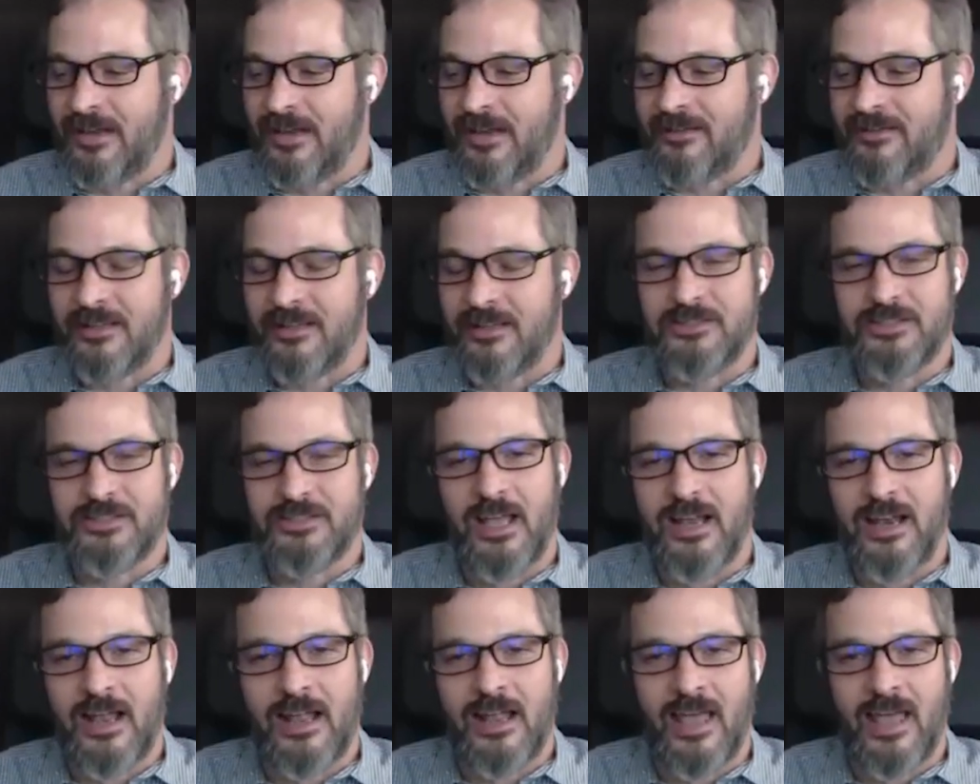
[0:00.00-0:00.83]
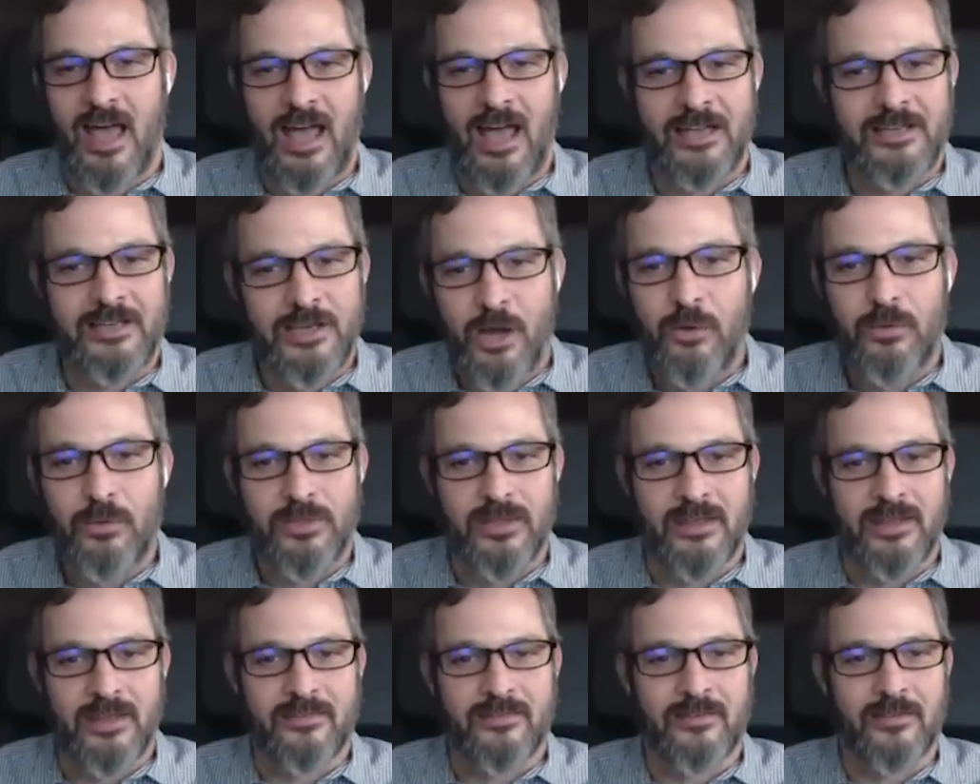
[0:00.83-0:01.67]
And I said, Jed, I know
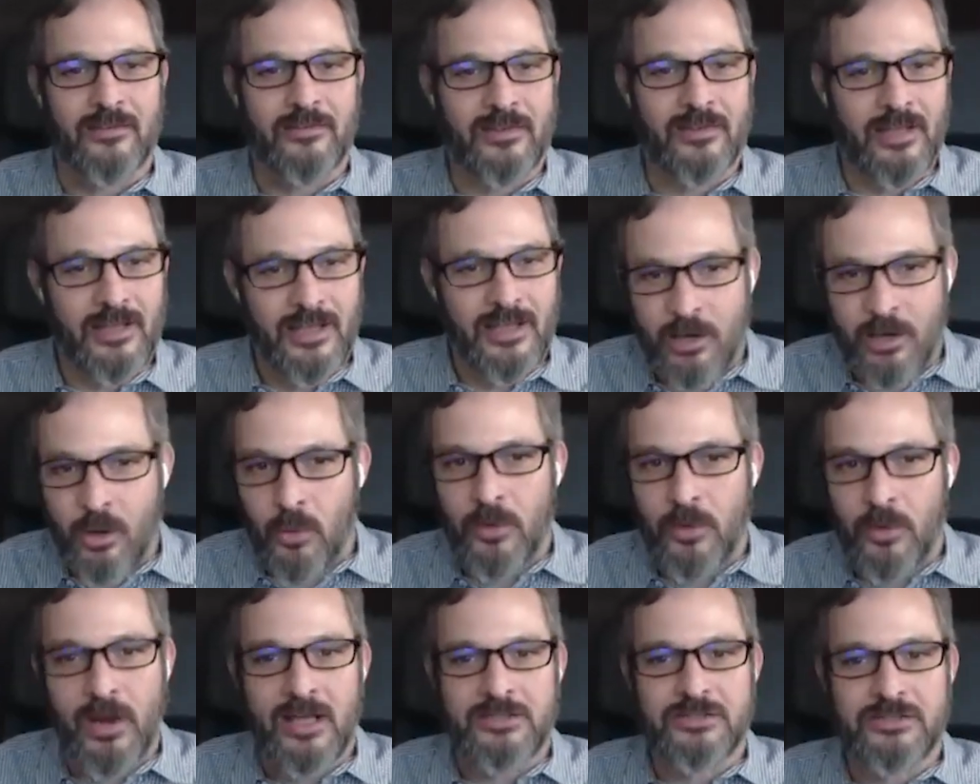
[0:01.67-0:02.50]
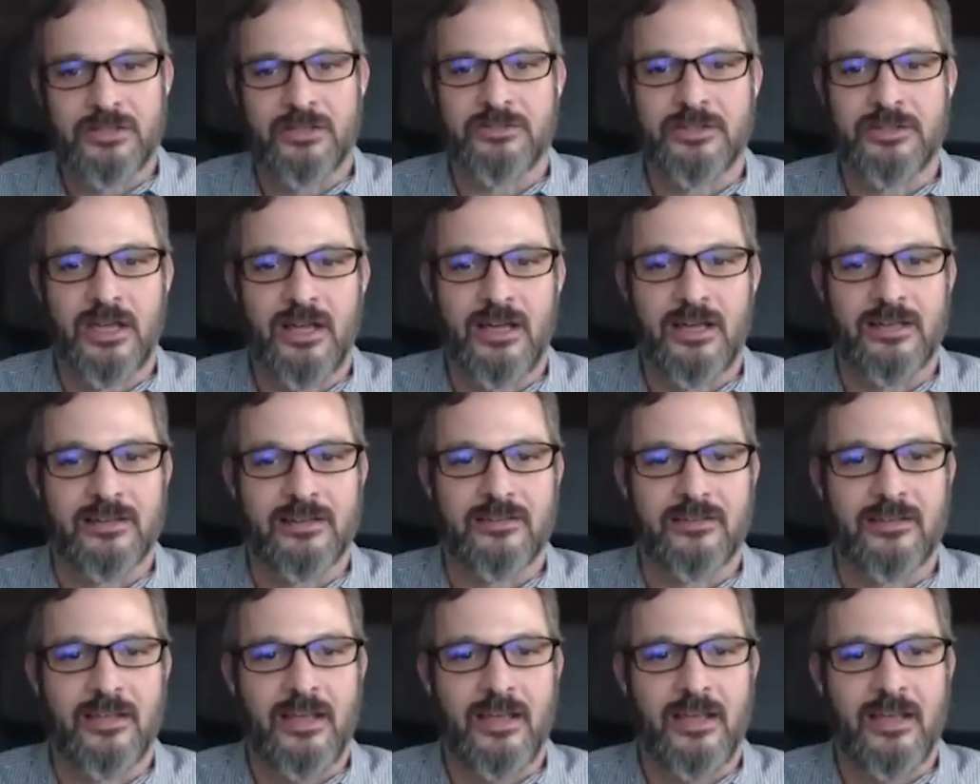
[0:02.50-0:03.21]
this. I was like, I know what IGEL does.